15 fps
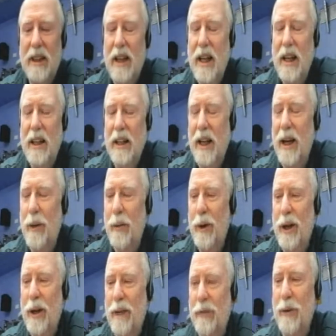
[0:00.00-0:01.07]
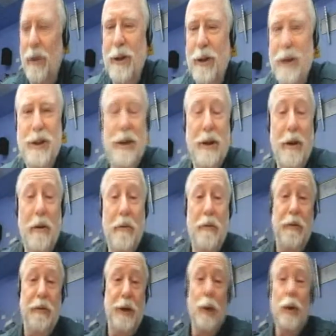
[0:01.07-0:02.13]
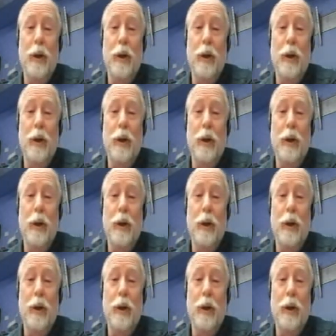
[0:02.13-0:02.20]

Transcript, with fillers: Yeah, well, of course, uh, fuel is